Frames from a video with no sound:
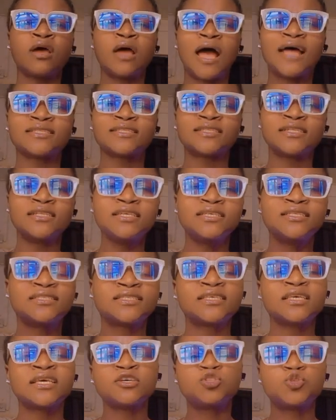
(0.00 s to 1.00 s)
at
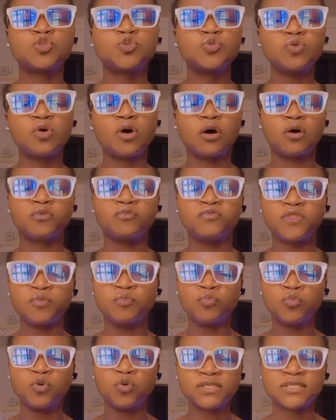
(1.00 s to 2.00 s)
least two of the
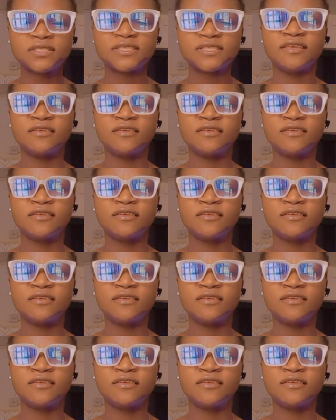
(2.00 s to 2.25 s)
most